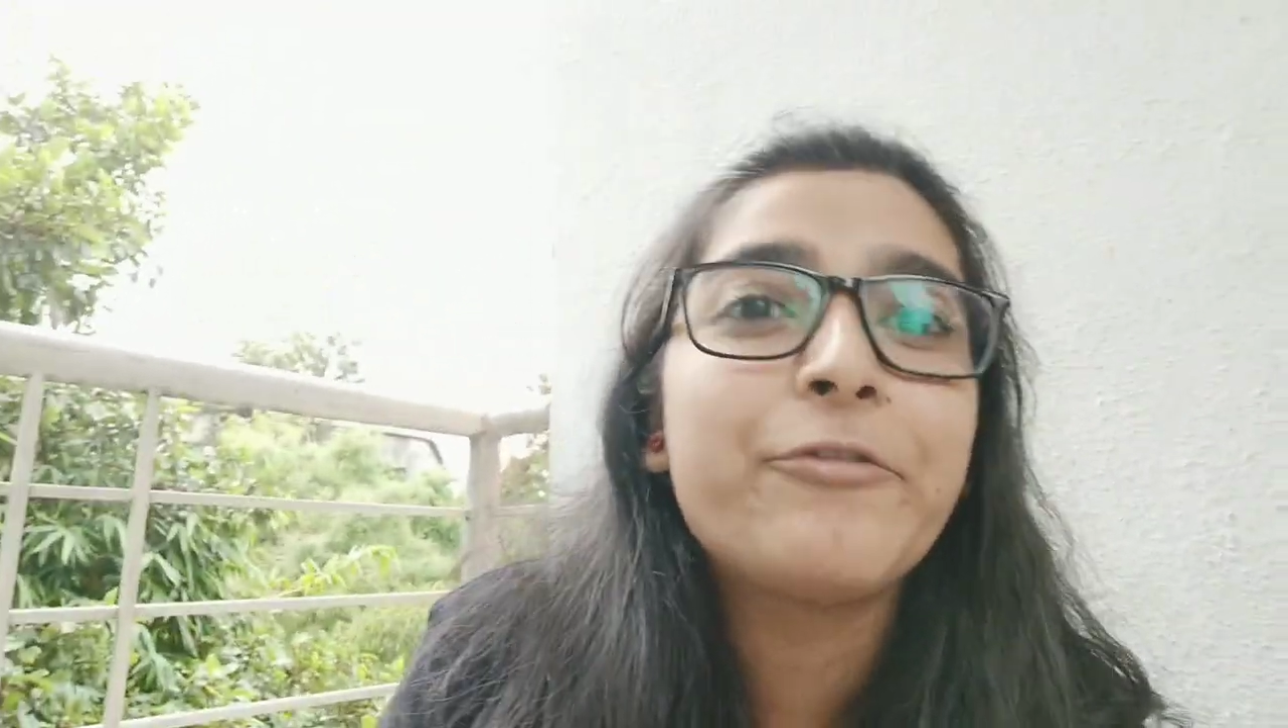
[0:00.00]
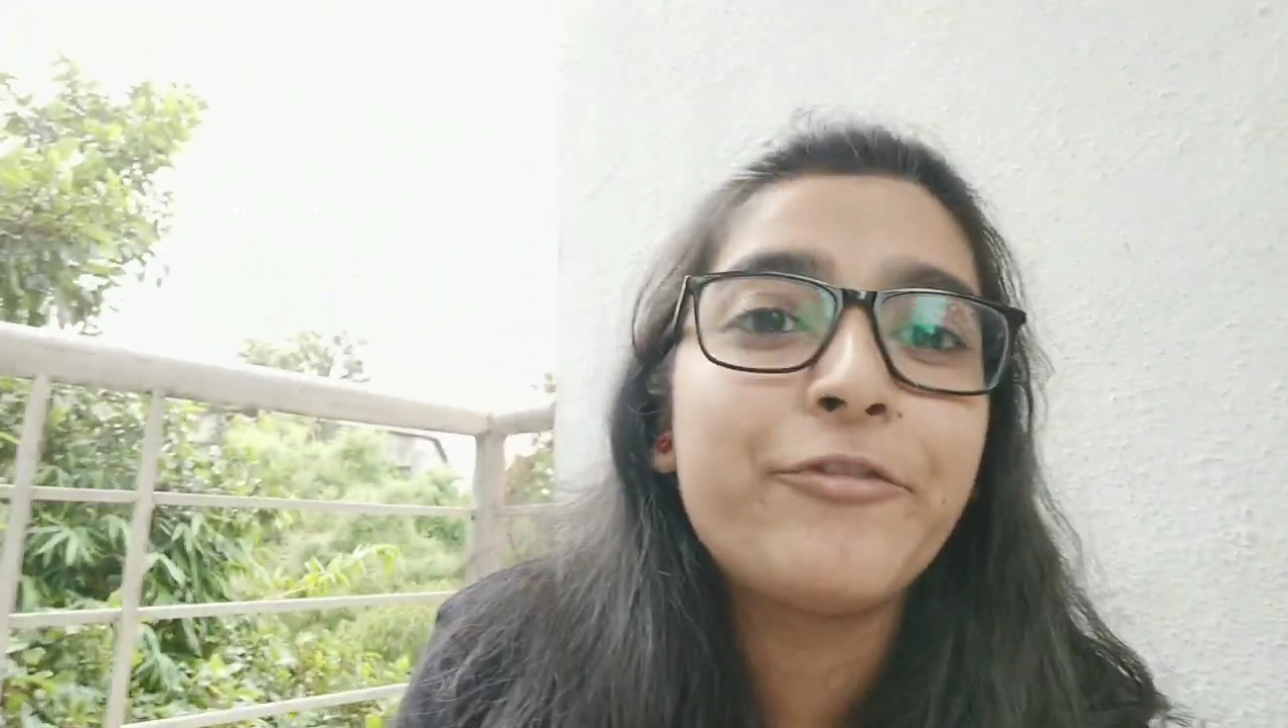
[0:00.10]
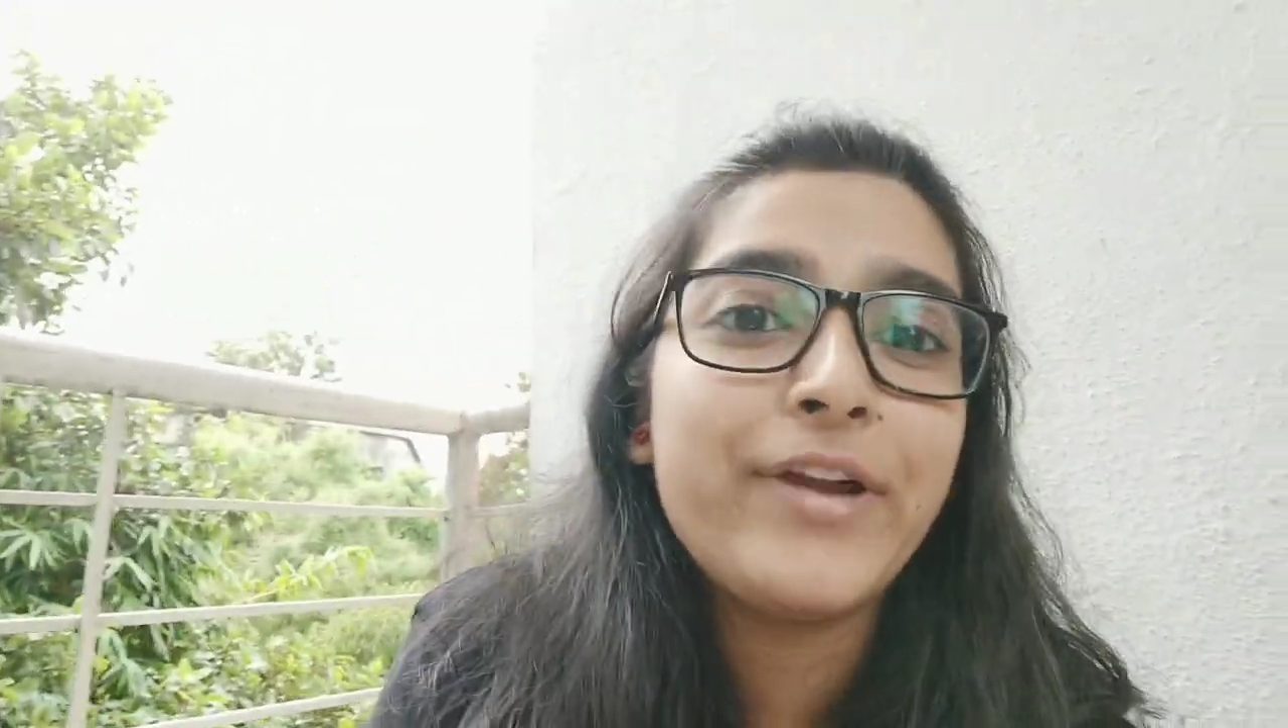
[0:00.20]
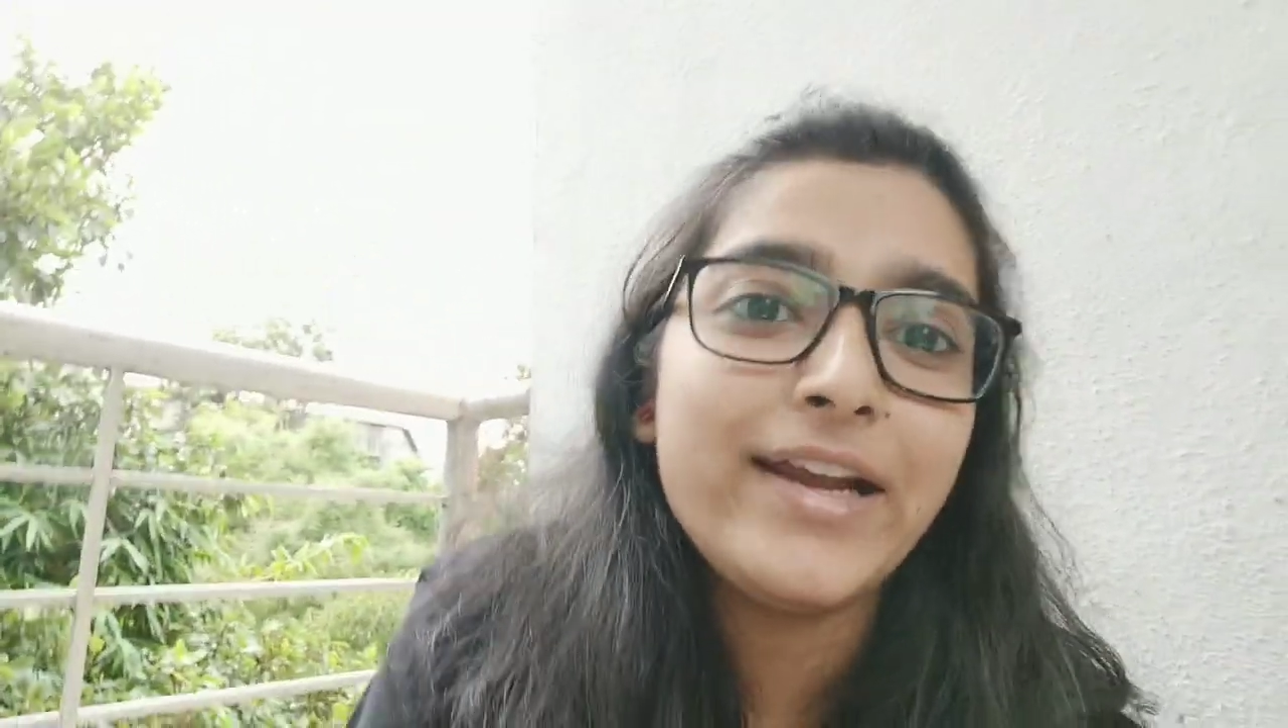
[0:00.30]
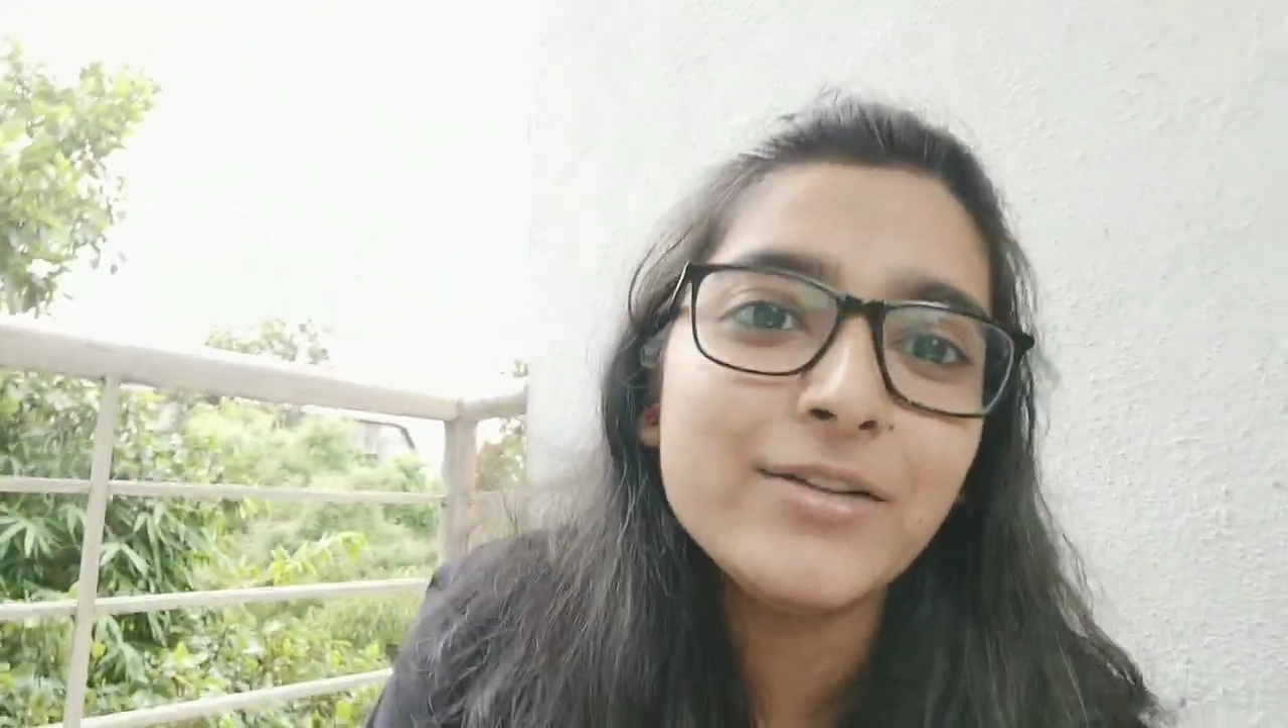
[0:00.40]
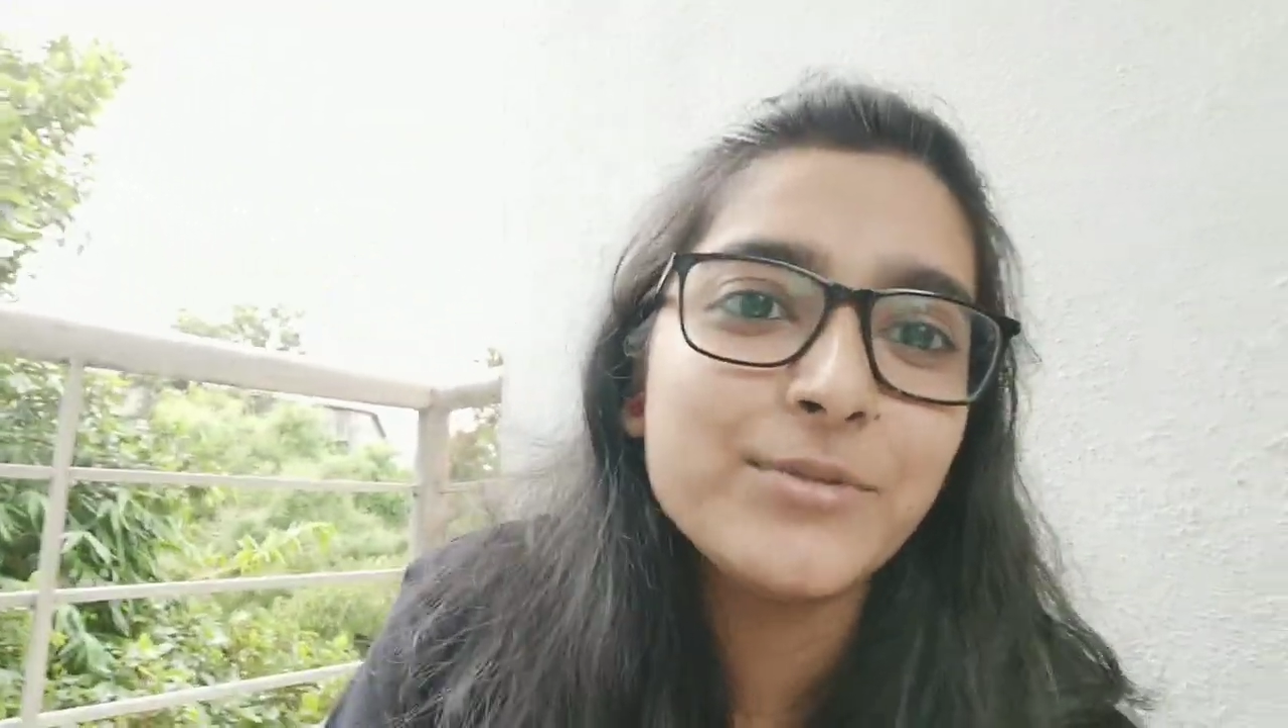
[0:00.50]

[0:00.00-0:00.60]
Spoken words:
failed